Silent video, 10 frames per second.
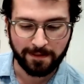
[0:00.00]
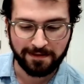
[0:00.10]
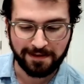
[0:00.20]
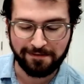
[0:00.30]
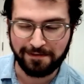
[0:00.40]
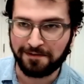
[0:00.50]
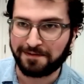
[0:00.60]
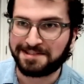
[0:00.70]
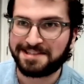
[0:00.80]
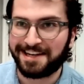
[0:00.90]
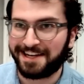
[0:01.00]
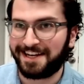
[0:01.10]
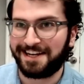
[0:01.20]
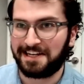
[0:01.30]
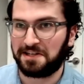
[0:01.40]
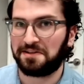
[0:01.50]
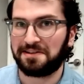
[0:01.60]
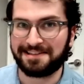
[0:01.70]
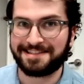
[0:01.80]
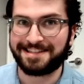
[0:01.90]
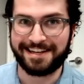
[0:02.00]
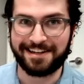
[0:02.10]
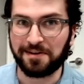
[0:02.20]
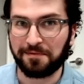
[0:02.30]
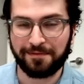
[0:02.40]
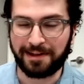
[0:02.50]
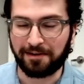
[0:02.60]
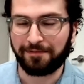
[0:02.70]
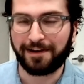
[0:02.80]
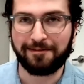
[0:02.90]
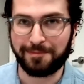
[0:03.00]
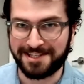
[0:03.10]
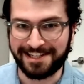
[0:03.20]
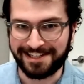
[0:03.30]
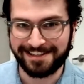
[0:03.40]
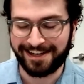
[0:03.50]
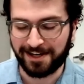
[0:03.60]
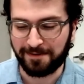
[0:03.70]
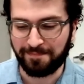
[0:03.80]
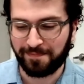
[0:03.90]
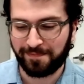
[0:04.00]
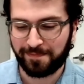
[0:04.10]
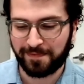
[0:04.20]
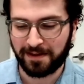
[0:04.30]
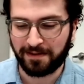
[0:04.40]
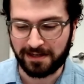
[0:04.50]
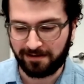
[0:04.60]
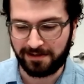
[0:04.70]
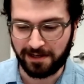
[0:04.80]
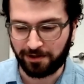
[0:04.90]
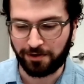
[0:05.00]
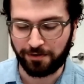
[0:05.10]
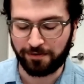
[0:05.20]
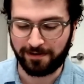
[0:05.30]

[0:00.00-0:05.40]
even if let's say it's like a 5% like yellow